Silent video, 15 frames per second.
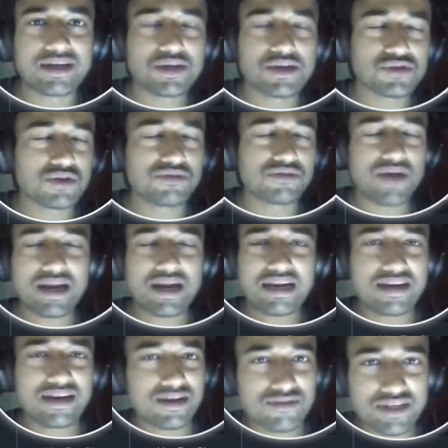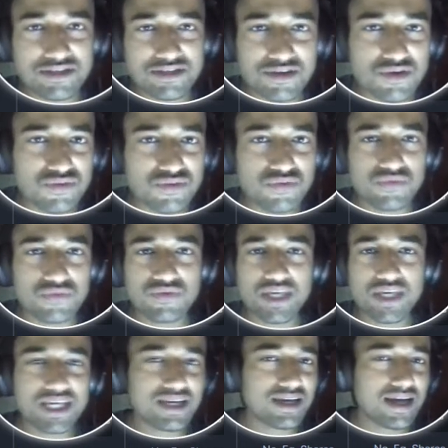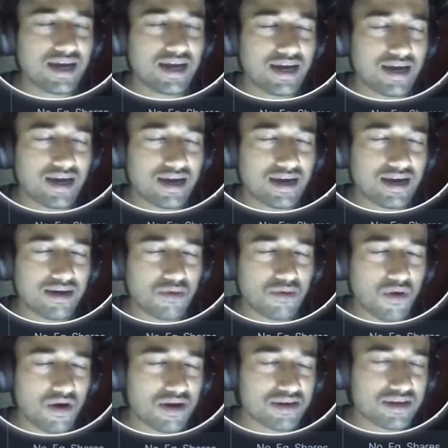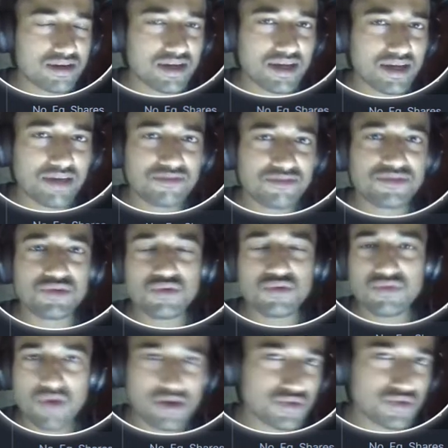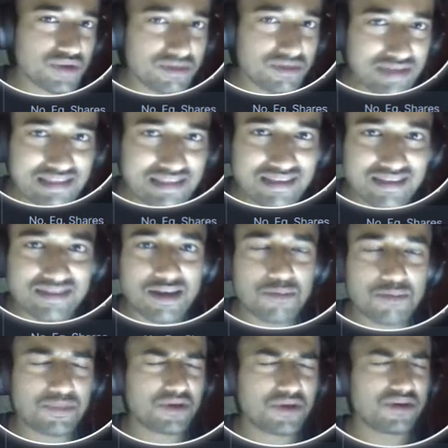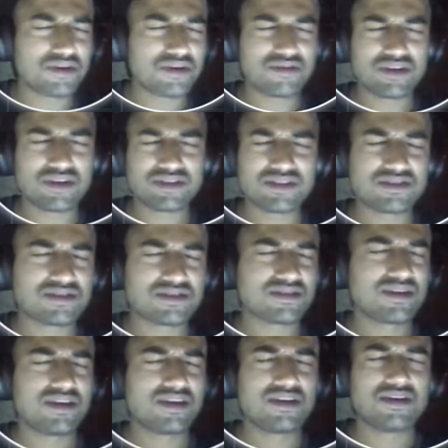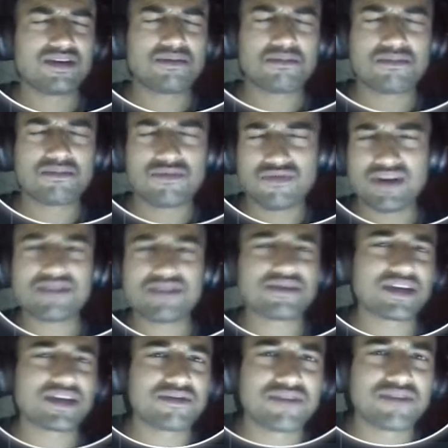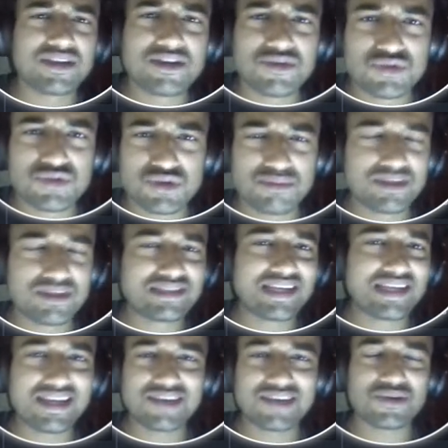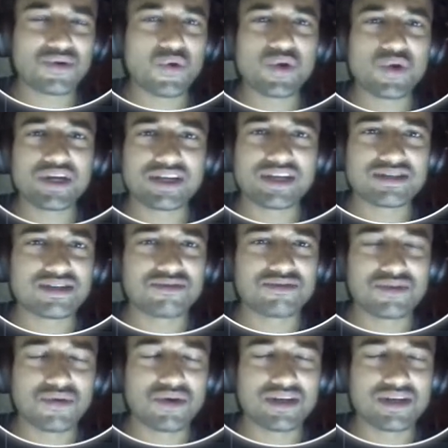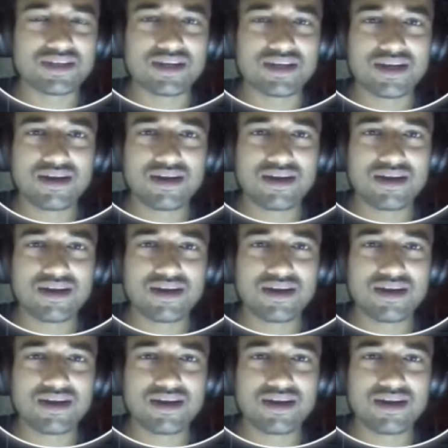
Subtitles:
So if you are an investor of V or if you want to invest in this company, or if you're just wondering whether you should be selling your holdings if you hold it,